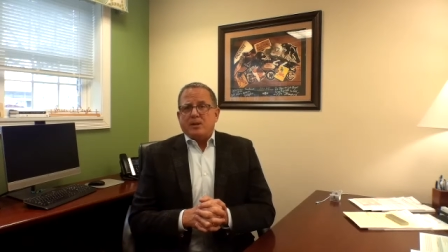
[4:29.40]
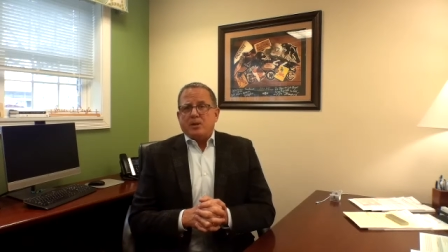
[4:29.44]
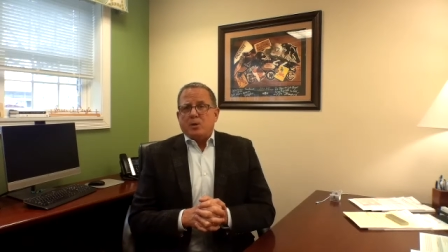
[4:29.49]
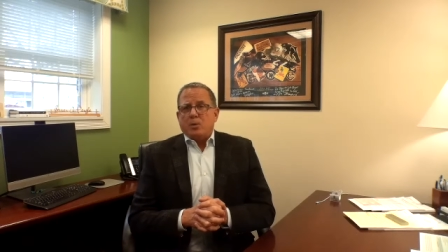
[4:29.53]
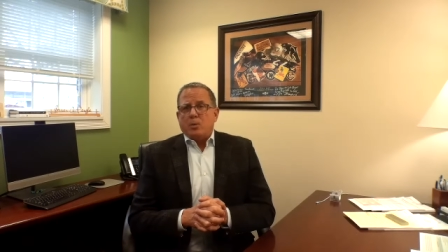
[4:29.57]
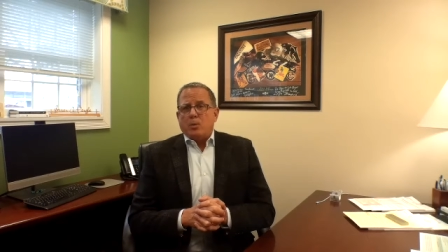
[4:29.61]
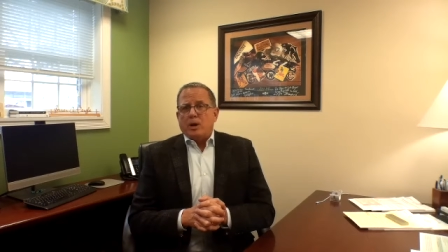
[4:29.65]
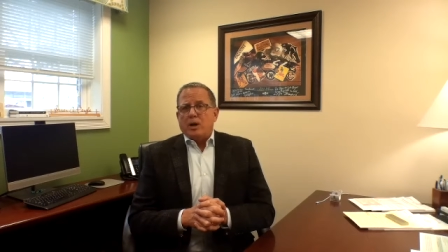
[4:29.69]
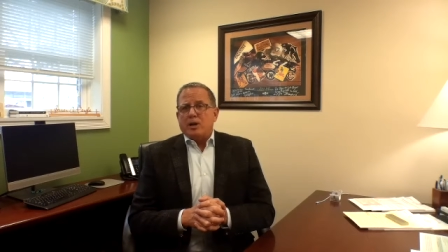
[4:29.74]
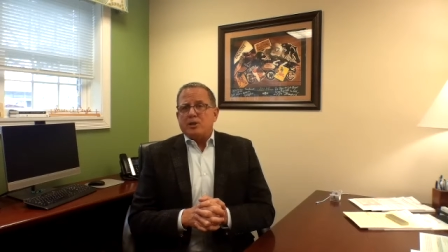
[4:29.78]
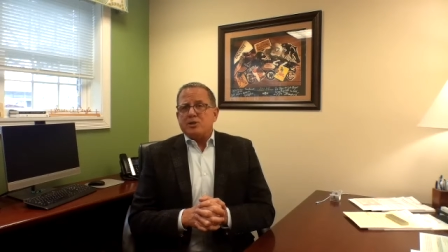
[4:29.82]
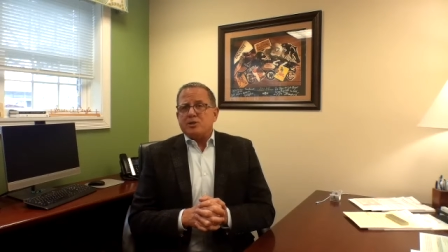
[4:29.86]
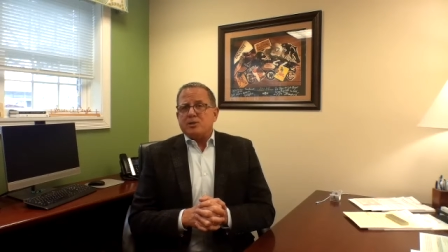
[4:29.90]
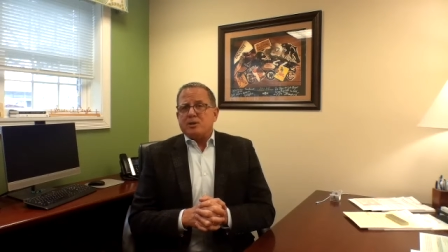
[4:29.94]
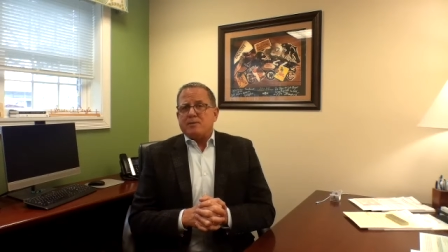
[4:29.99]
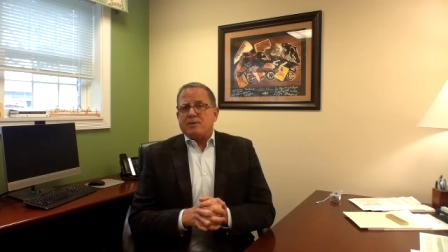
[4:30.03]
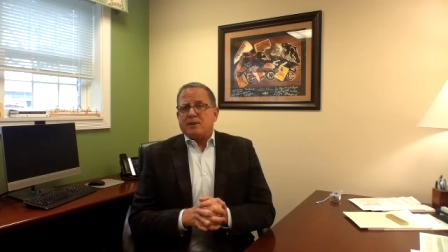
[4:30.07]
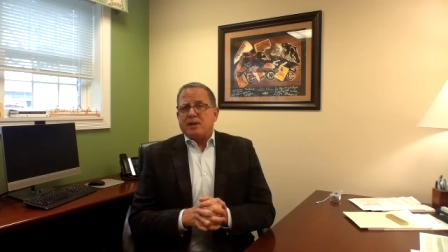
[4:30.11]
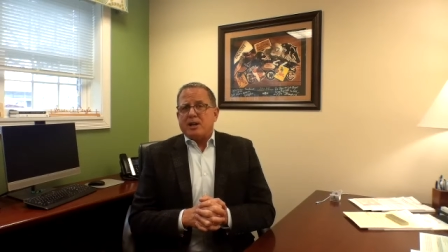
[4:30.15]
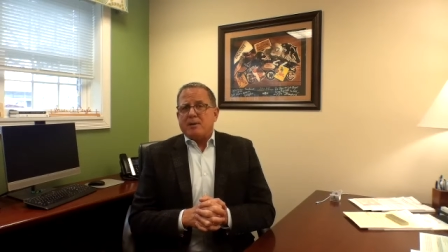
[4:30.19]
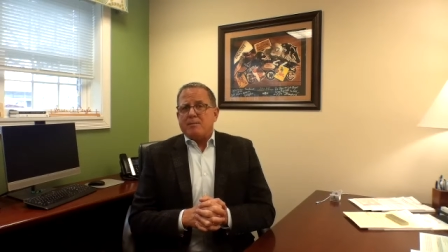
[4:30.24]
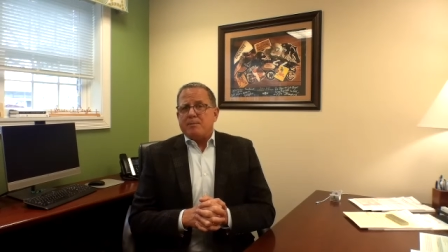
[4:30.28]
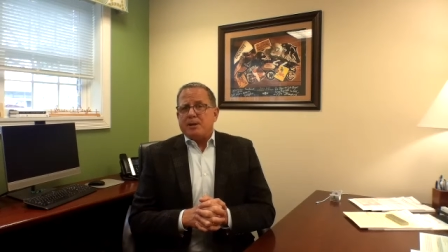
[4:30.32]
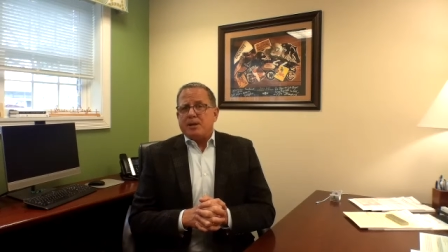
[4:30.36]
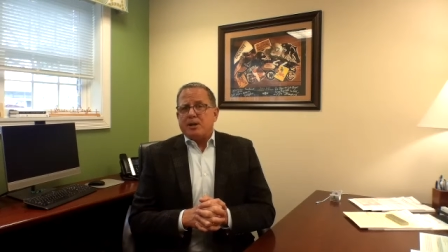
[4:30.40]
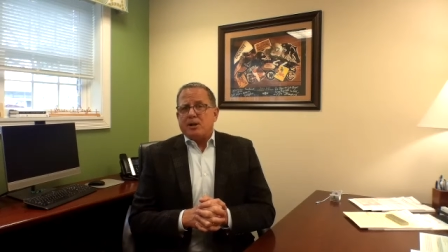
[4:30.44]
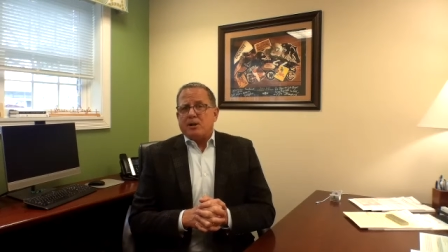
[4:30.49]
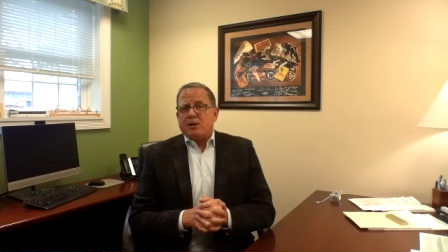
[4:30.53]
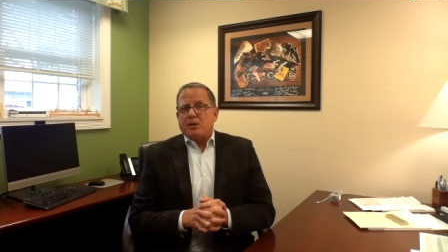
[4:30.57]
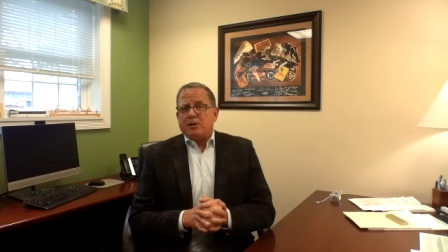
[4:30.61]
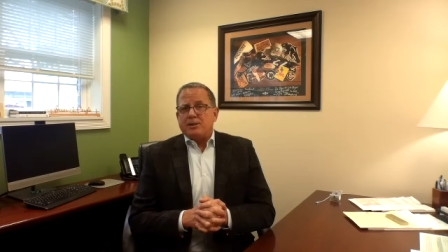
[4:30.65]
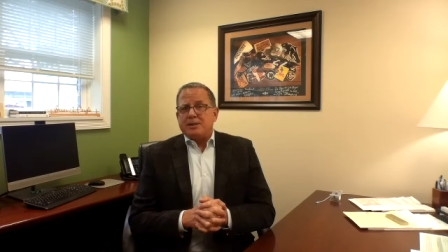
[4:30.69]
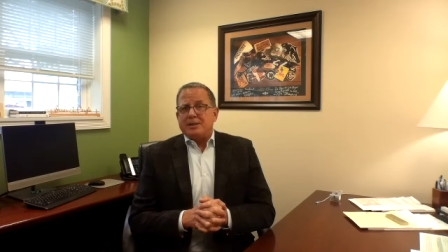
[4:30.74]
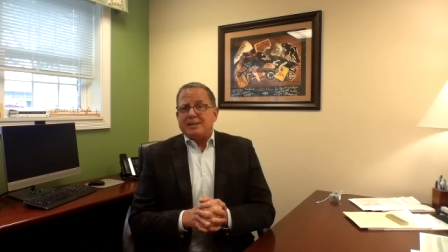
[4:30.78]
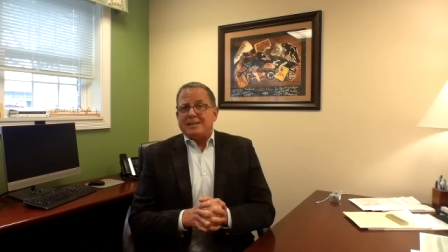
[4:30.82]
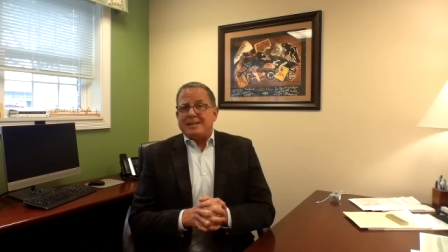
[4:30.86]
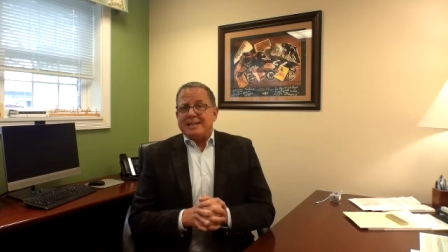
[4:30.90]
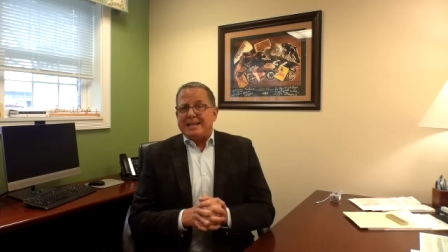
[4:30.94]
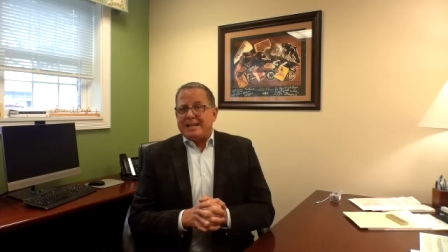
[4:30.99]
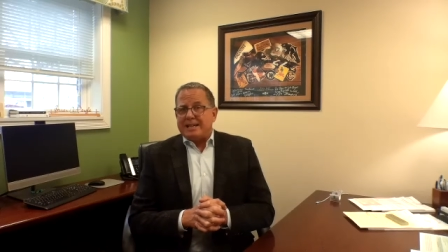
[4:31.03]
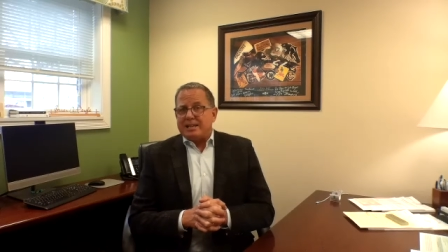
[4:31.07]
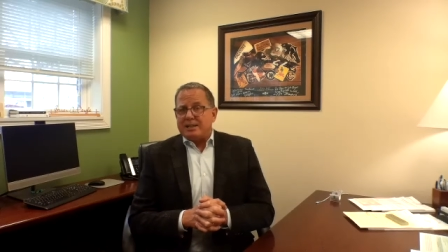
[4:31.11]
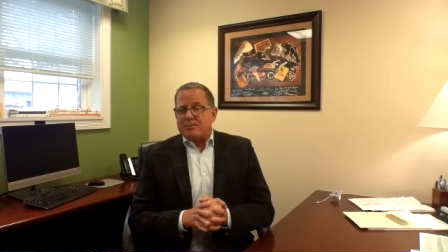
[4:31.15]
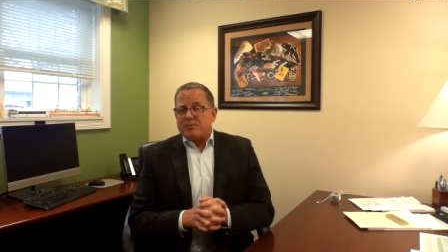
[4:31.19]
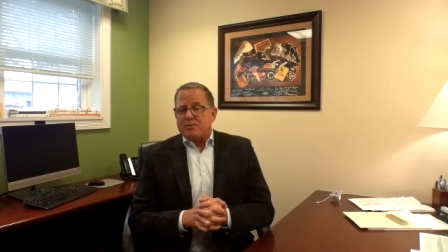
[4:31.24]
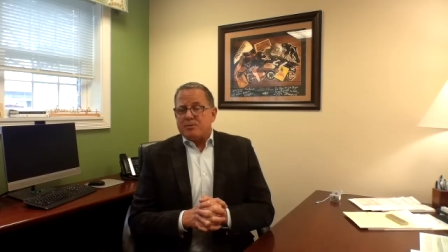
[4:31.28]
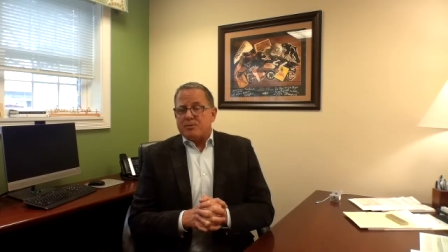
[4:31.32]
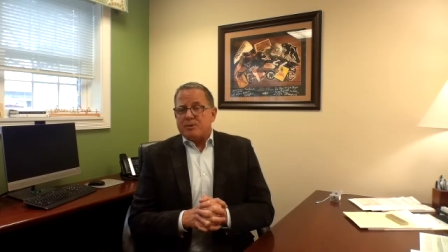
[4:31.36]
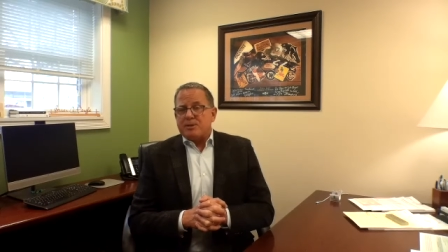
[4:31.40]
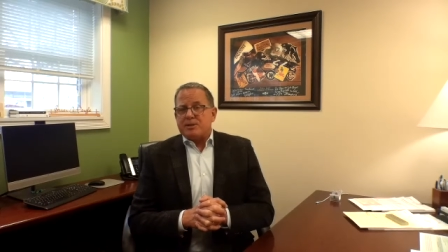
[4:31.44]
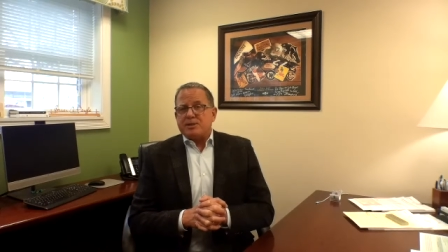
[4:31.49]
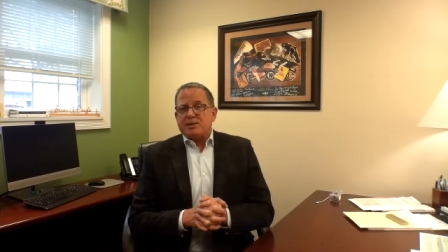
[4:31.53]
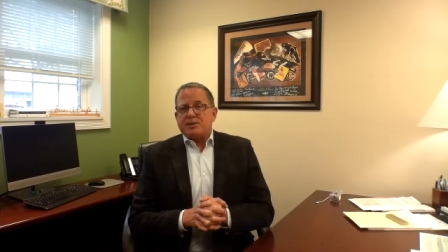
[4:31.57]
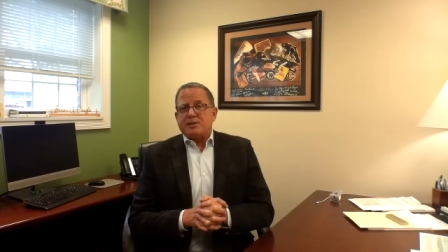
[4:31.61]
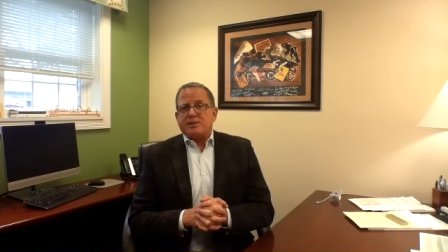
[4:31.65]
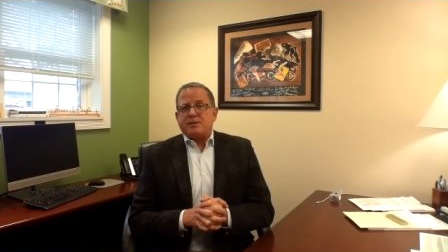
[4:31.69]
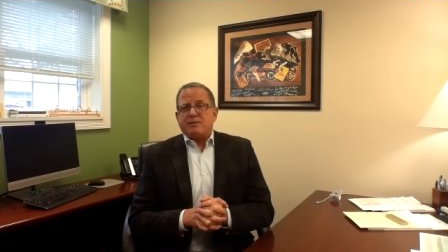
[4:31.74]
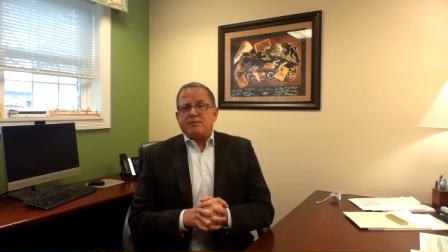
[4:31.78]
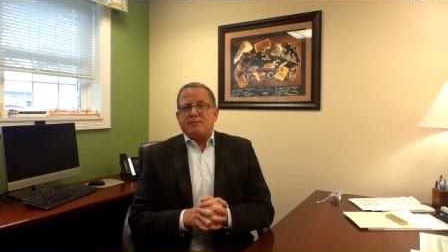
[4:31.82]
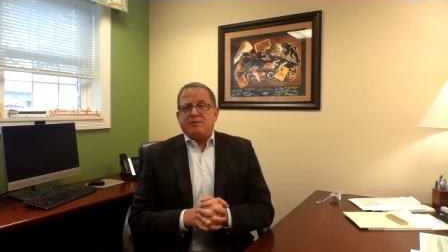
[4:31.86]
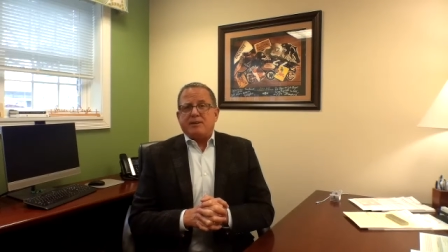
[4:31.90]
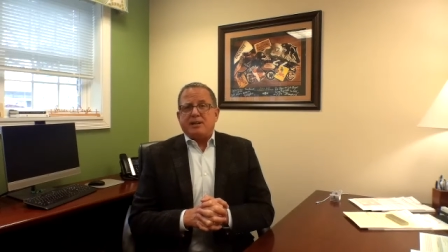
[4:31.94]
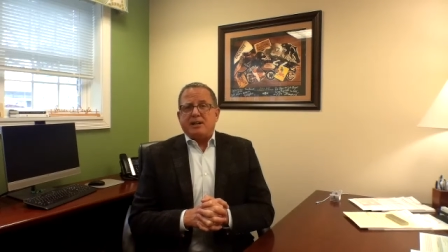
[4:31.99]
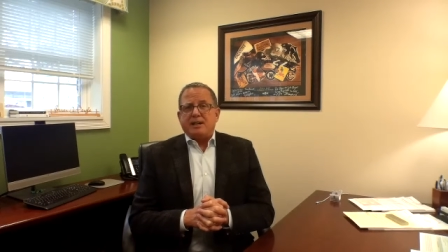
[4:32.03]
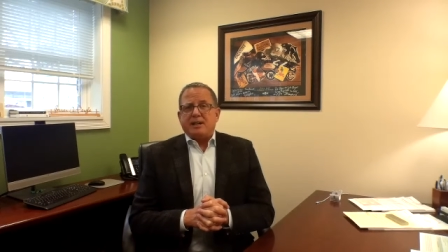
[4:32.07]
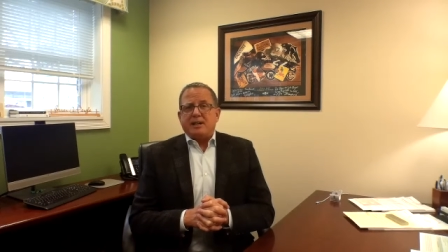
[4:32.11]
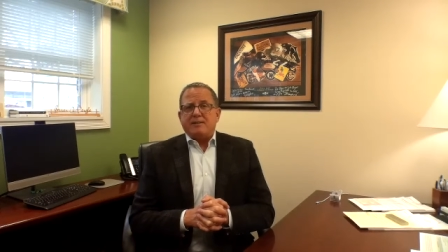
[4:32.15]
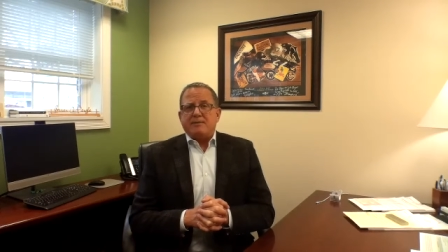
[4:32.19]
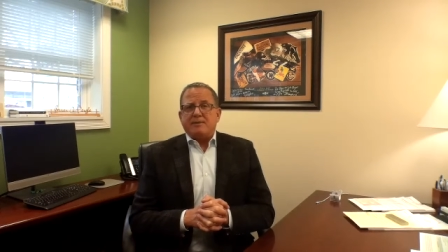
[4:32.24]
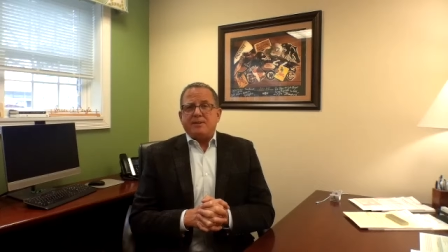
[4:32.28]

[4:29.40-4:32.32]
We also have a company called Tandem 365.